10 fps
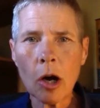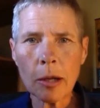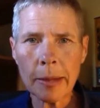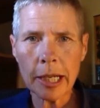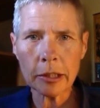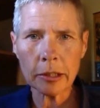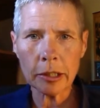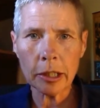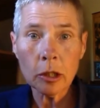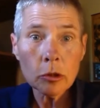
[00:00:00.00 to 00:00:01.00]

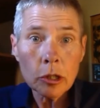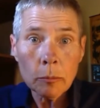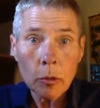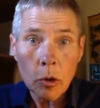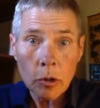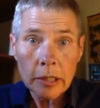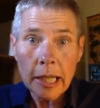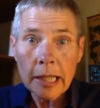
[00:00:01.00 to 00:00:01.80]
automations, and YouTube course